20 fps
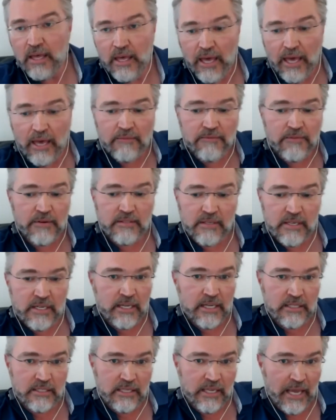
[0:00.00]
everything
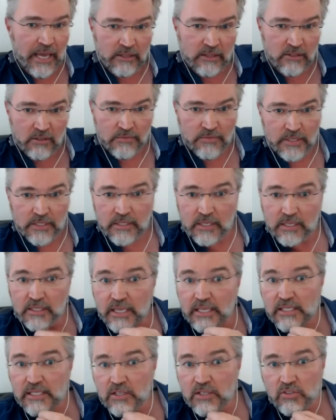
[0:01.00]
at the end of it. And
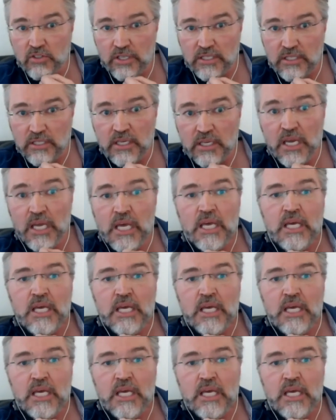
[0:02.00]
that's interesting.